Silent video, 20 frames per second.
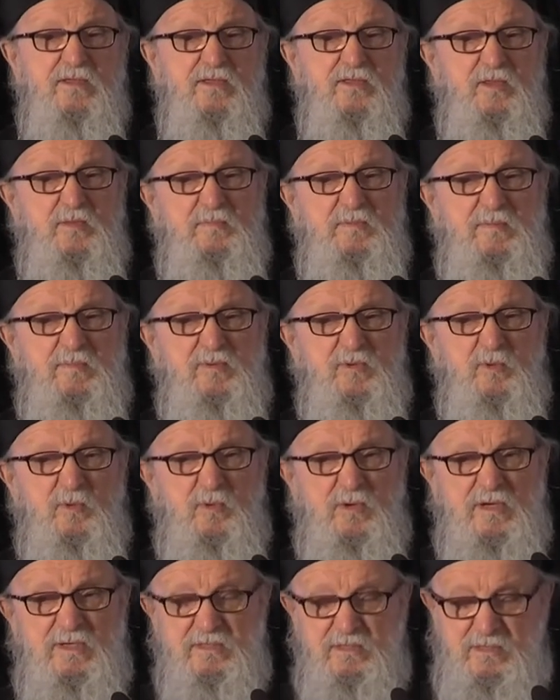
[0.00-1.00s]
the people
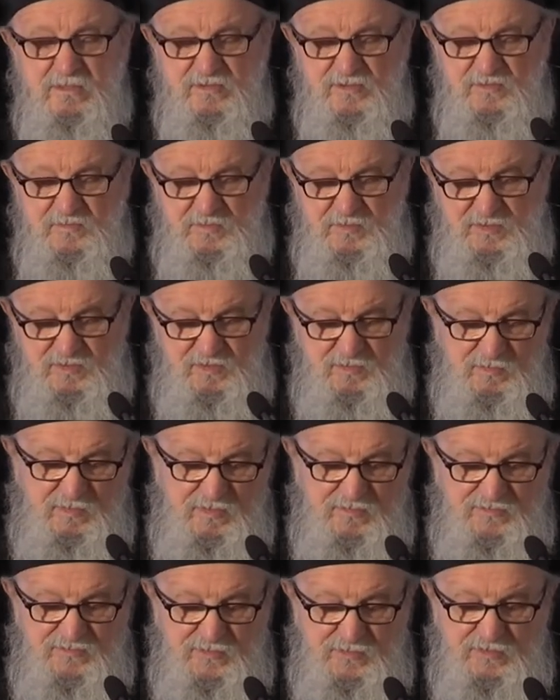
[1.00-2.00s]
who are
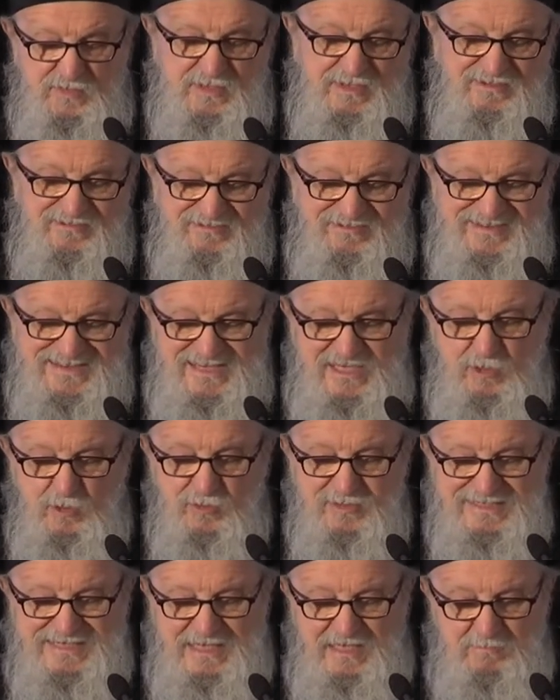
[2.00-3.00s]
responsible for
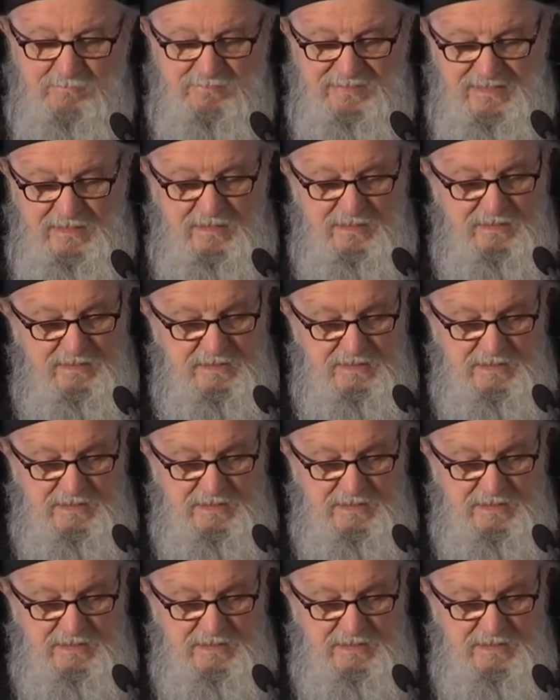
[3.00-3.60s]
videotaping,